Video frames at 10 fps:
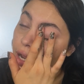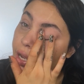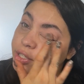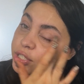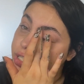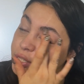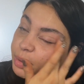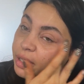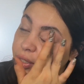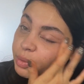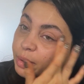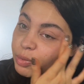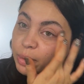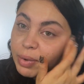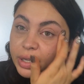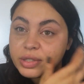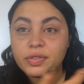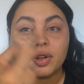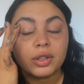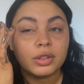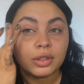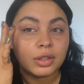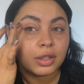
I just need to be a little bit more mindful